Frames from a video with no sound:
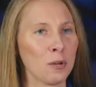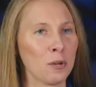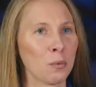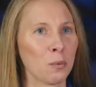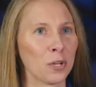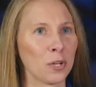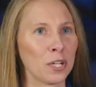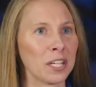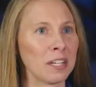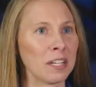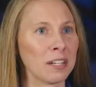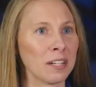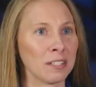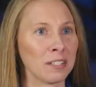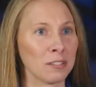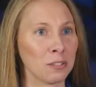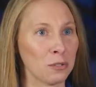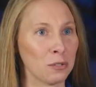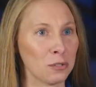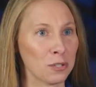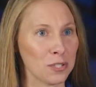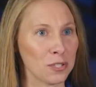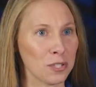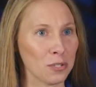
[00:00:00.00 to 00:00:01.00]
Working on
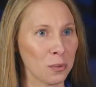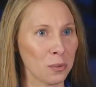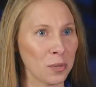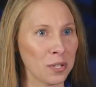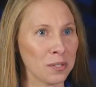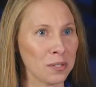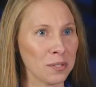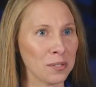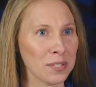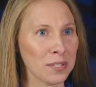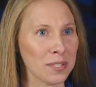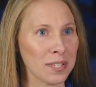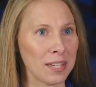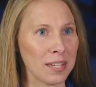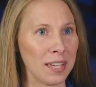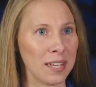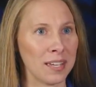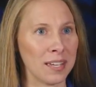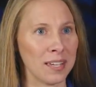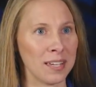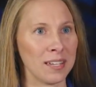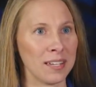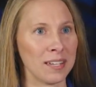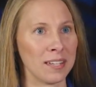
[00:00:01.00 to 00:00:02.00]
lunar soils
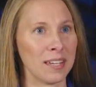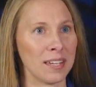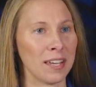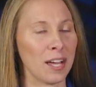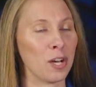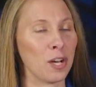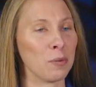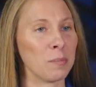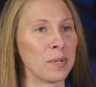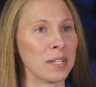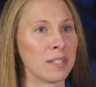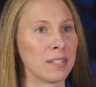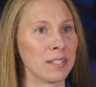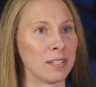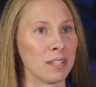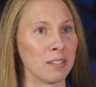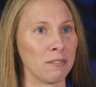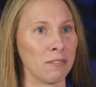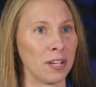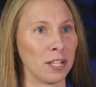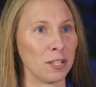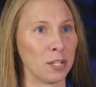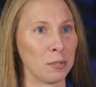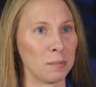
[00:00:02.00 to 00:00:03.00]
and helping to
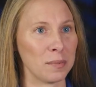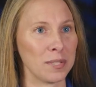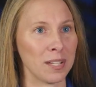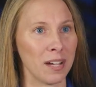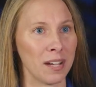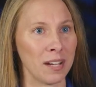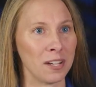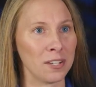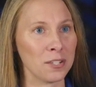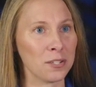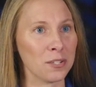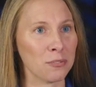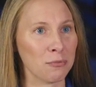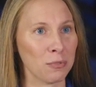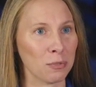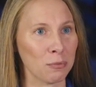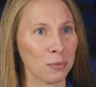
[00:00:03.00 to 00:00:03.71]
develop tires for